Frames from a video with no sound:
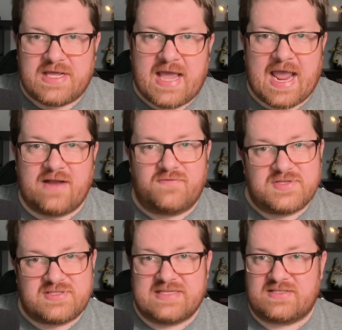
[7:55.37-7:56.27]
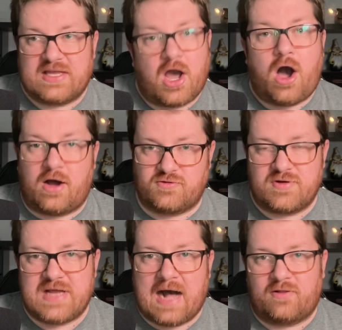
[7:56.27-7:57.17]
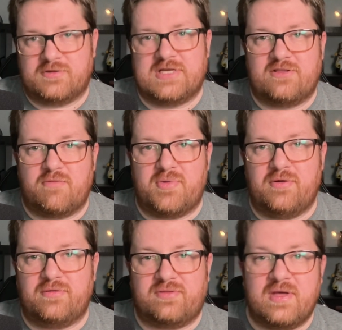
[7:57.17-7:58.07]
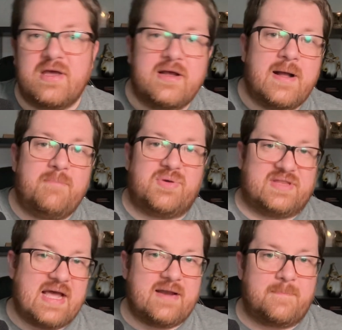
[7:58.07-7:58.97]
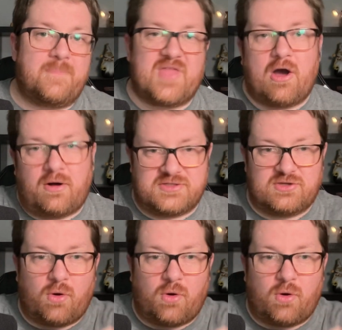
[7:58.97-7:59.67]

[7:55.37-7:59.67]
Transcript: canvas that's like $100 at their booth. But then they also